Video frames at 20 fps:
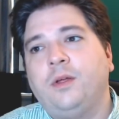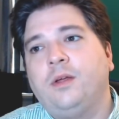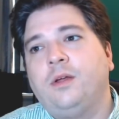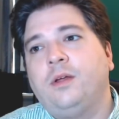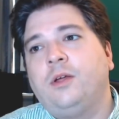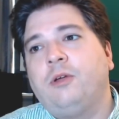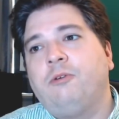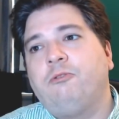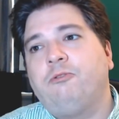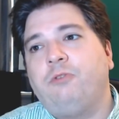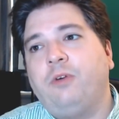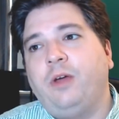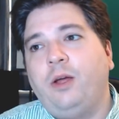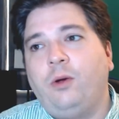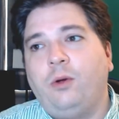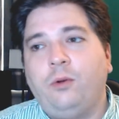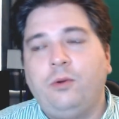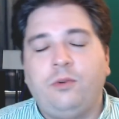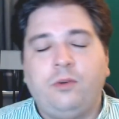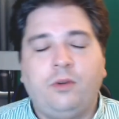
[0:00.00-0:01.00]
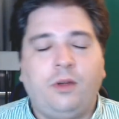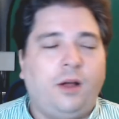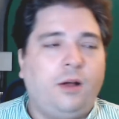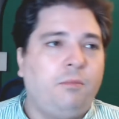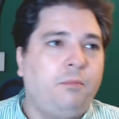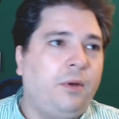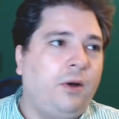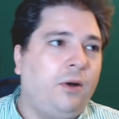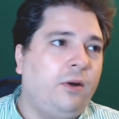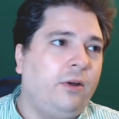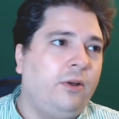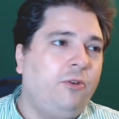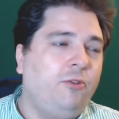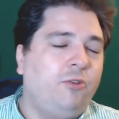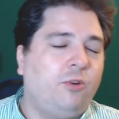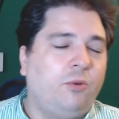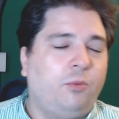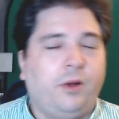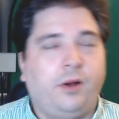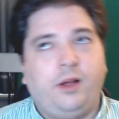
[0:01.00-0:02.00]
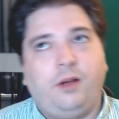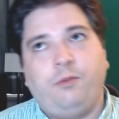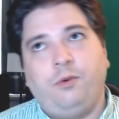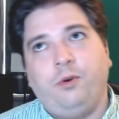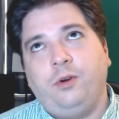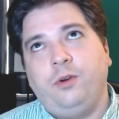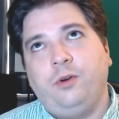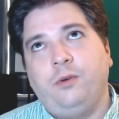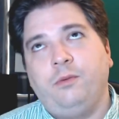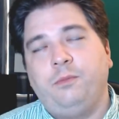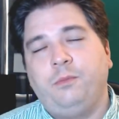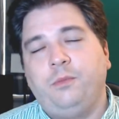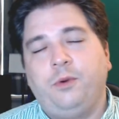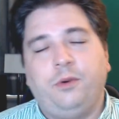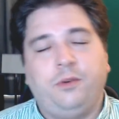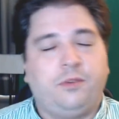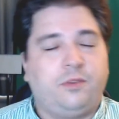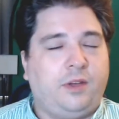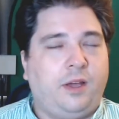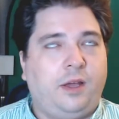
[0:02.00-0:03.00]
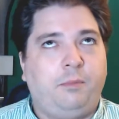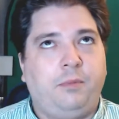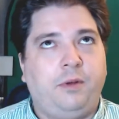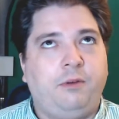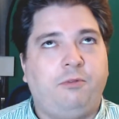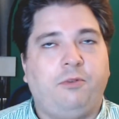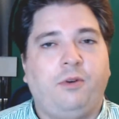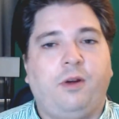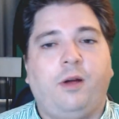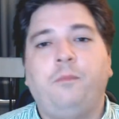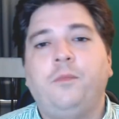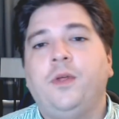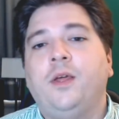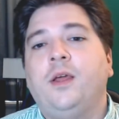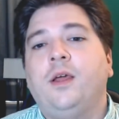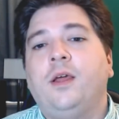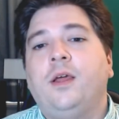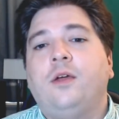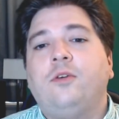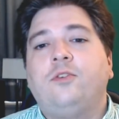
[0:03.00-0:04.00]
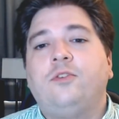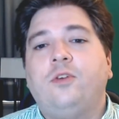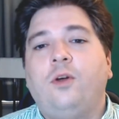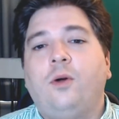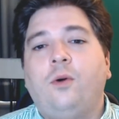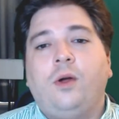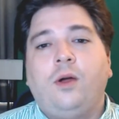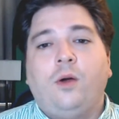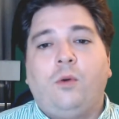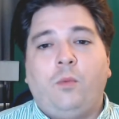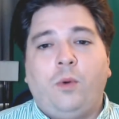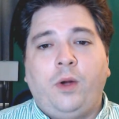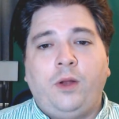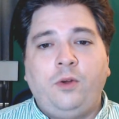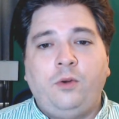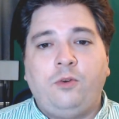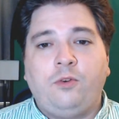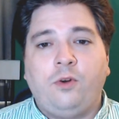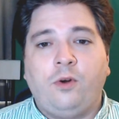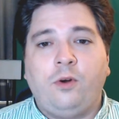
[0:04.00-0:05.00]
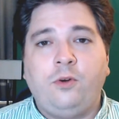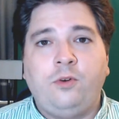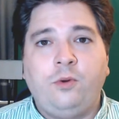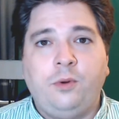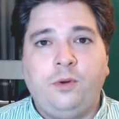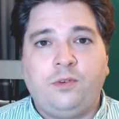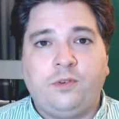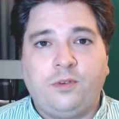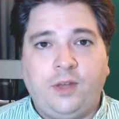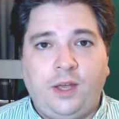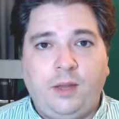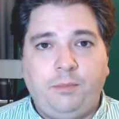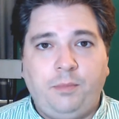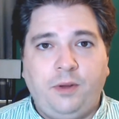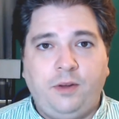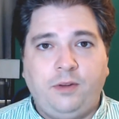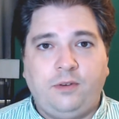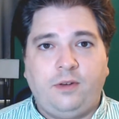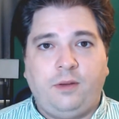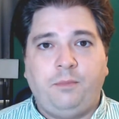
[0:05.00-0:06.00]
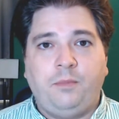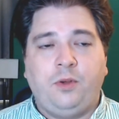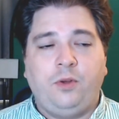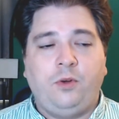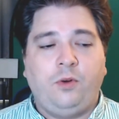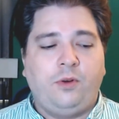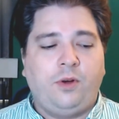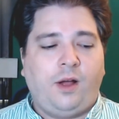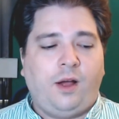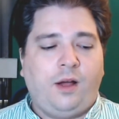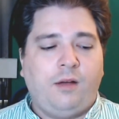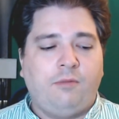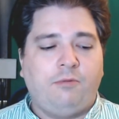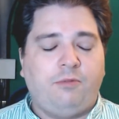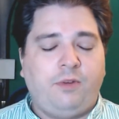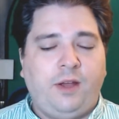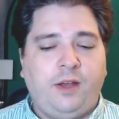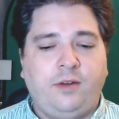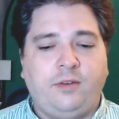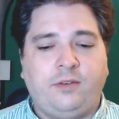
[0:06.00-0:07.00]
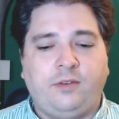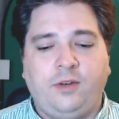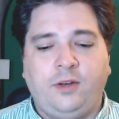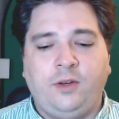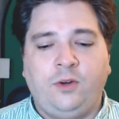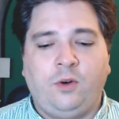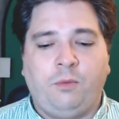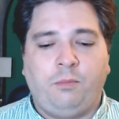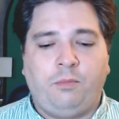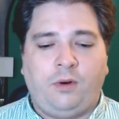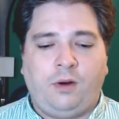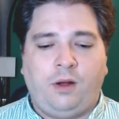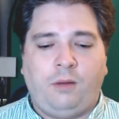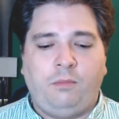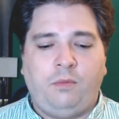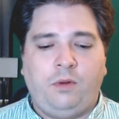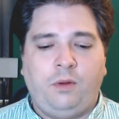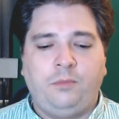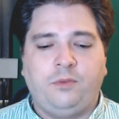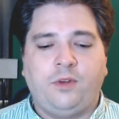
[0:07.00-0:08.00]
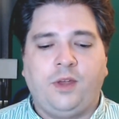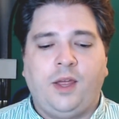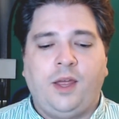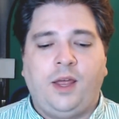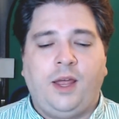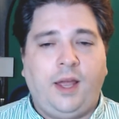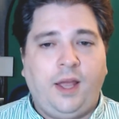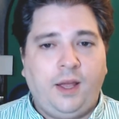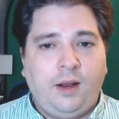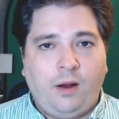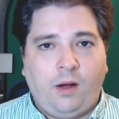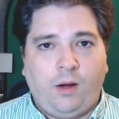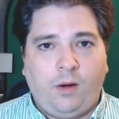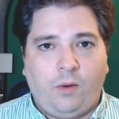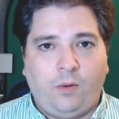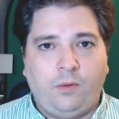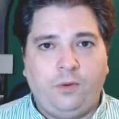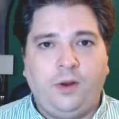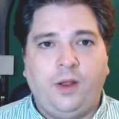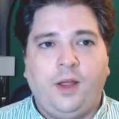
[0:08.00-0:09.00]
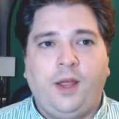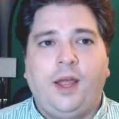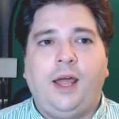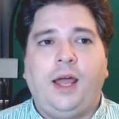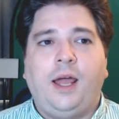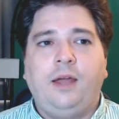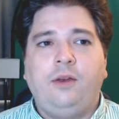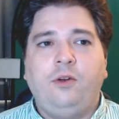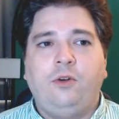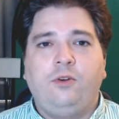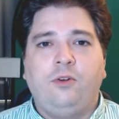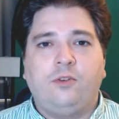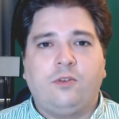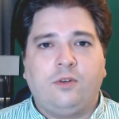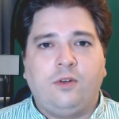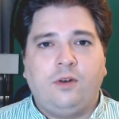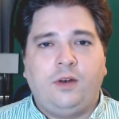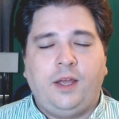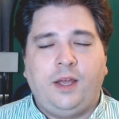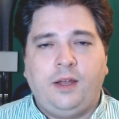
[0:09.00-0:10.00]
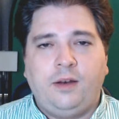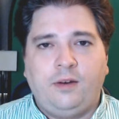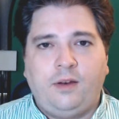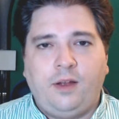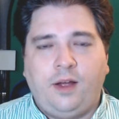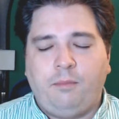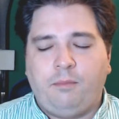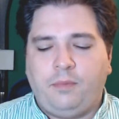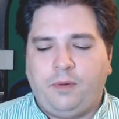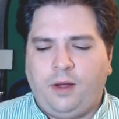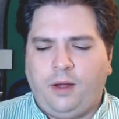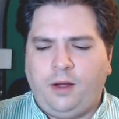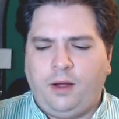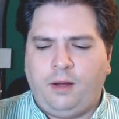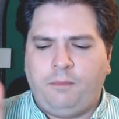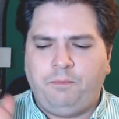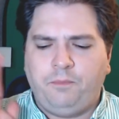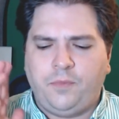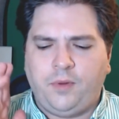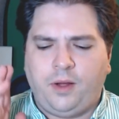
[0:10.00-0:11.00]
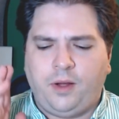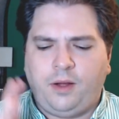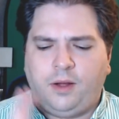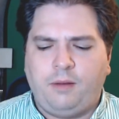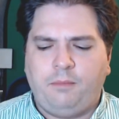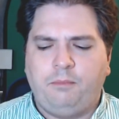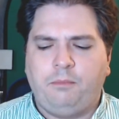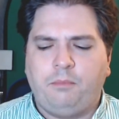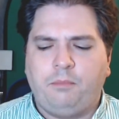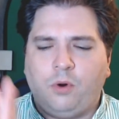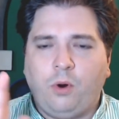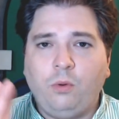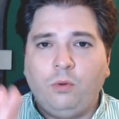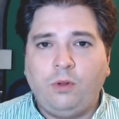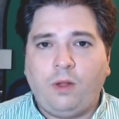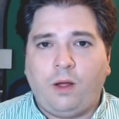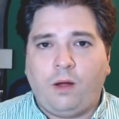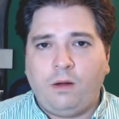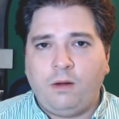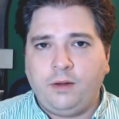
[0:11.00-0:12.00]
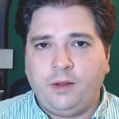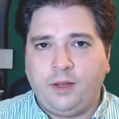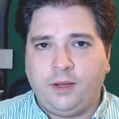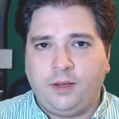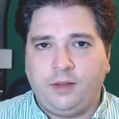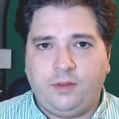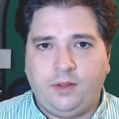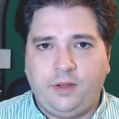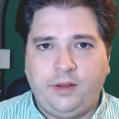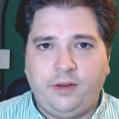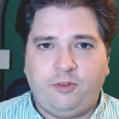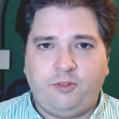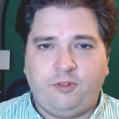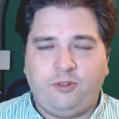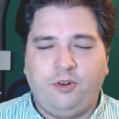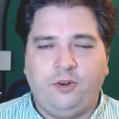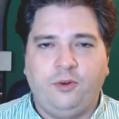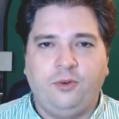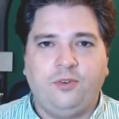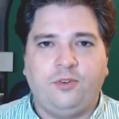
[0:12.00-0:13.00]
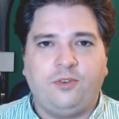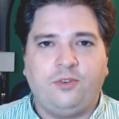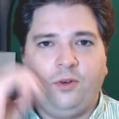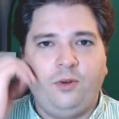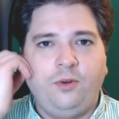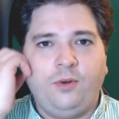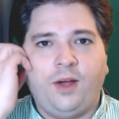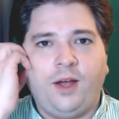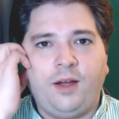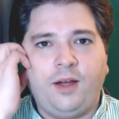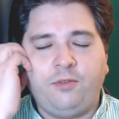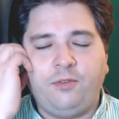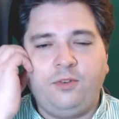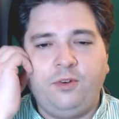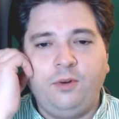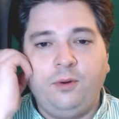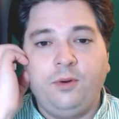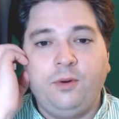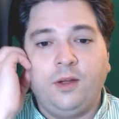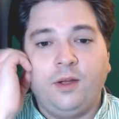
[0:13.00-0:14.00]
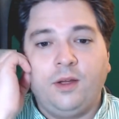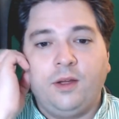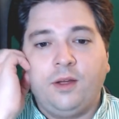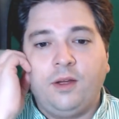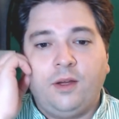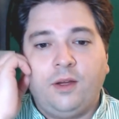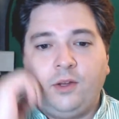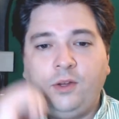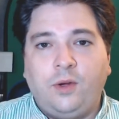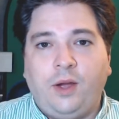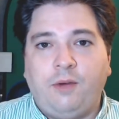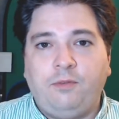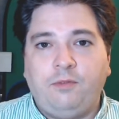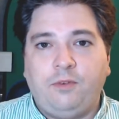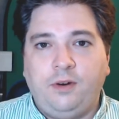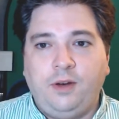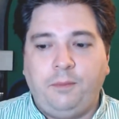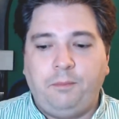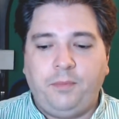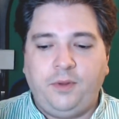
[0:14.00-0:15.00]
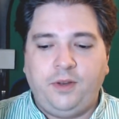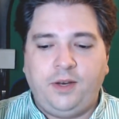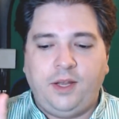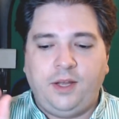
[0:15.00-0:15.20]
failed marriage, or whatever you're escaping from. So when you turn to escapism, you're not facing your problems head on, and you're just going to end up prolonging the issues. So you have to nip it in